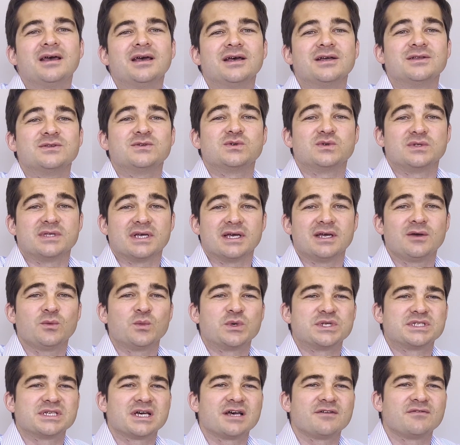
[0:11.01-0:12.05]
Today,
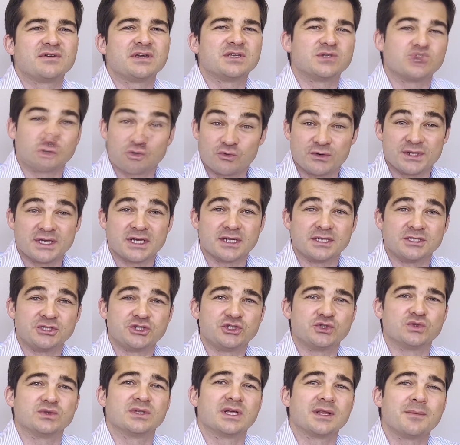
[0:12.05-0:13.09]
we're diving into a critical
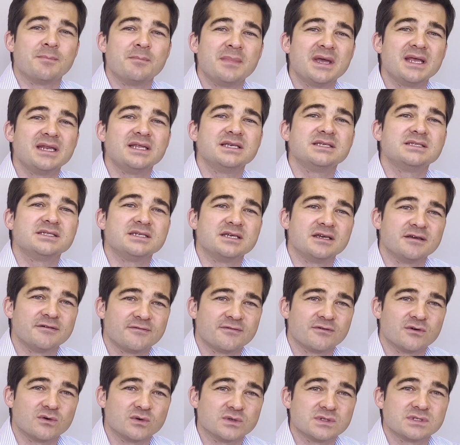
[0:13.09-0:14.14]
issue that many
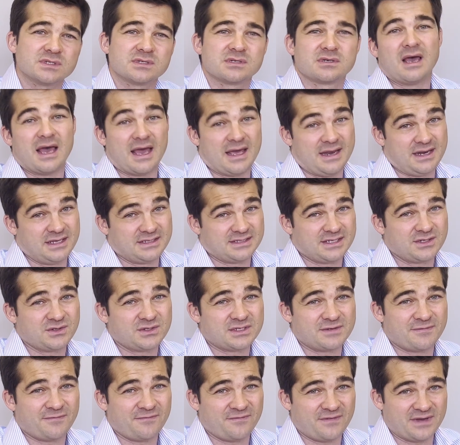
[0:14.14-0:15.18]
CFOs and
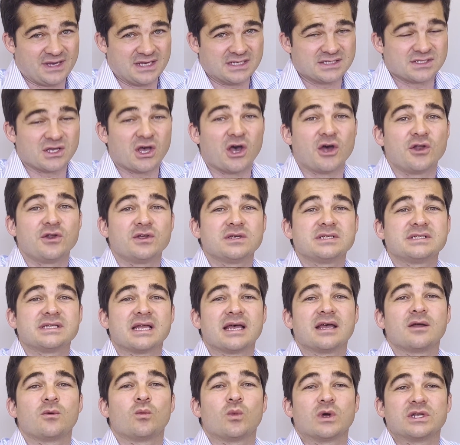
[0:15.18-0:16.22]
executives face:
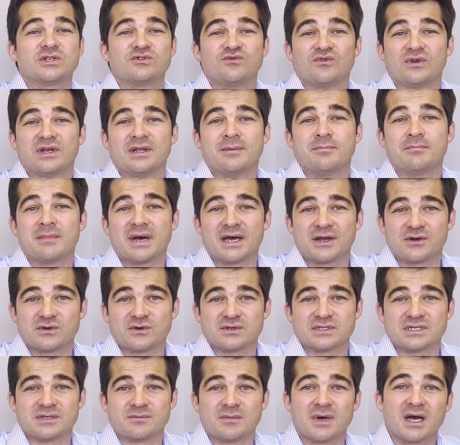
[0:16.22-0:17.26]
understanding what really
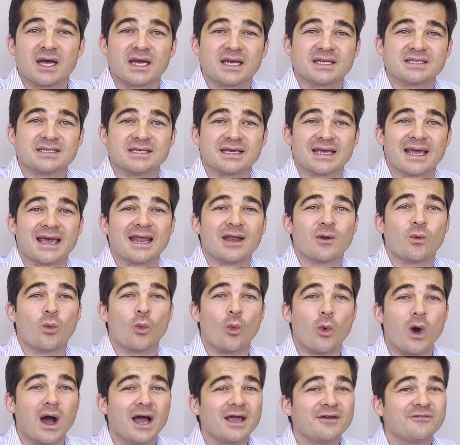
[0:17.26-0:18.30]
matters in marketing and
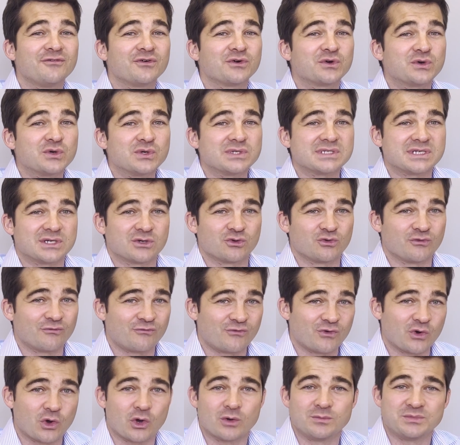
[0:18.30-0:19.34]
why focusing on the
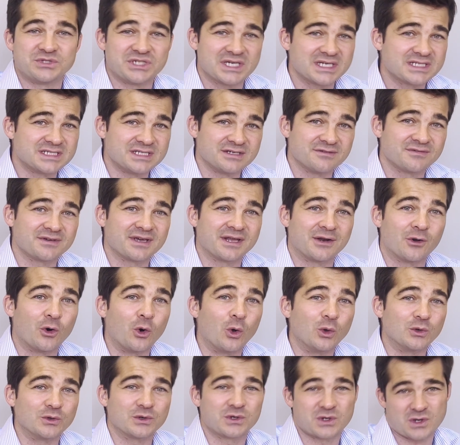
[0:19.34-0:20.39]
wrong objective can
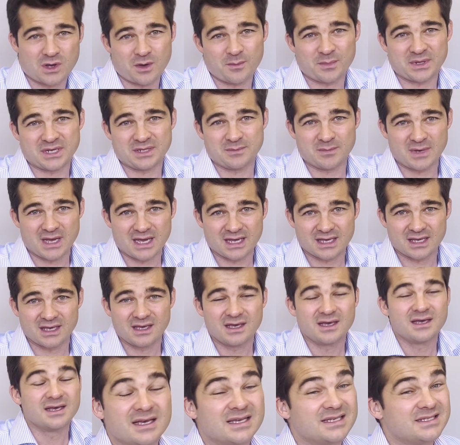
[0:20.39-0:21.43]
hold your company back.
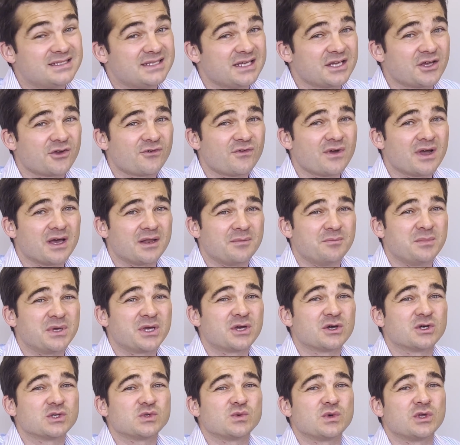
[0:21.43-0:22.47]
Stick around
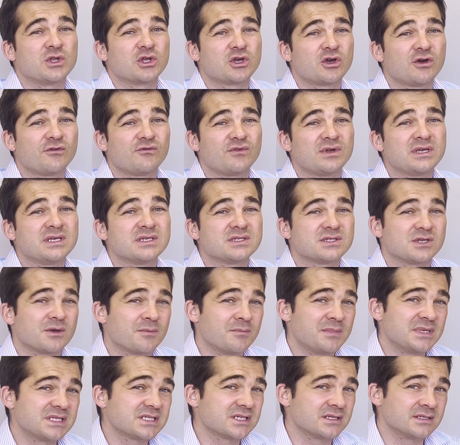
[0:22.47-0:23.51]
because we're uncovering some
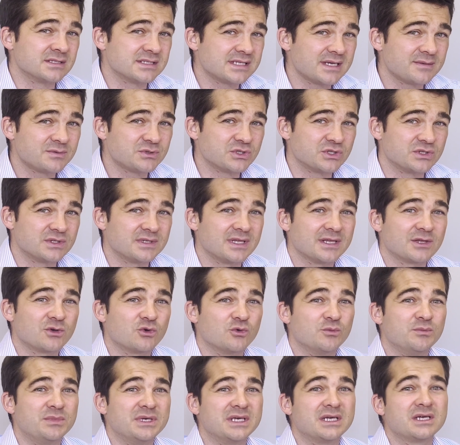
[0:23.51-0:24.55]
misconceptions that
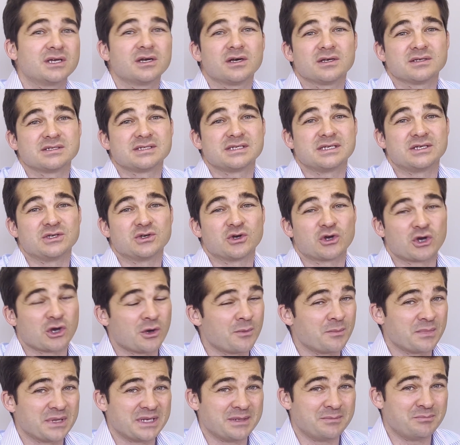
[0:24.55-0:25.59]
could be costing your
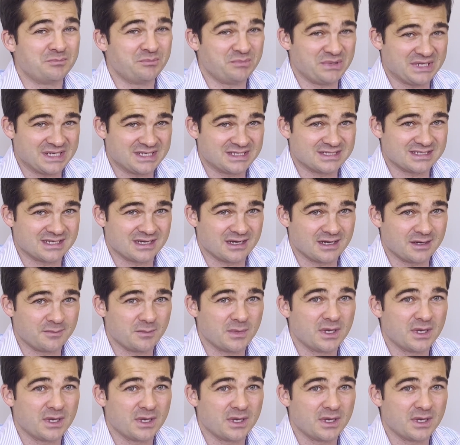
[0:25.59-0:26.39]
company big time.